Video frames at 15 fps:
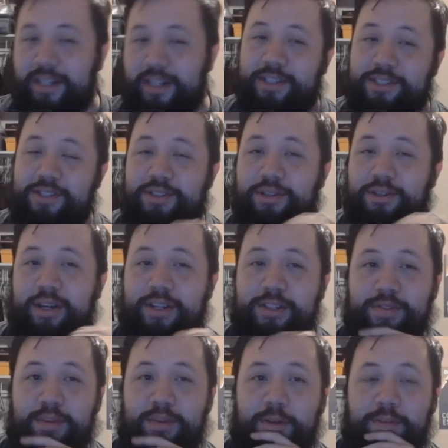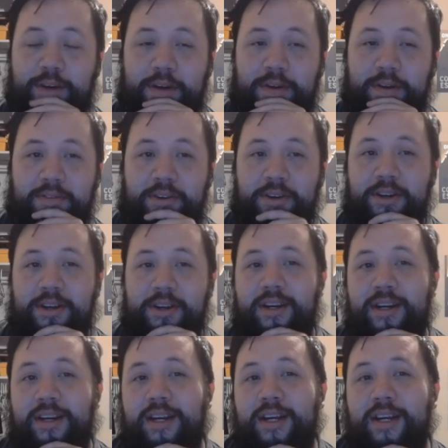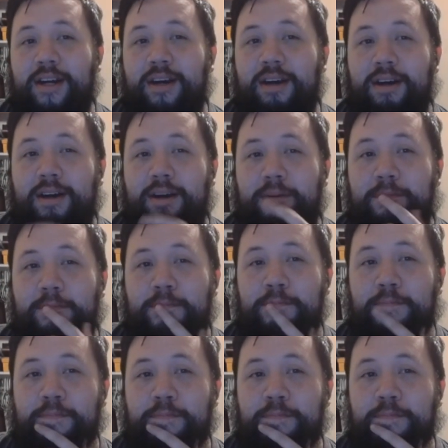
I think she's the greatest female fighter ever. Um,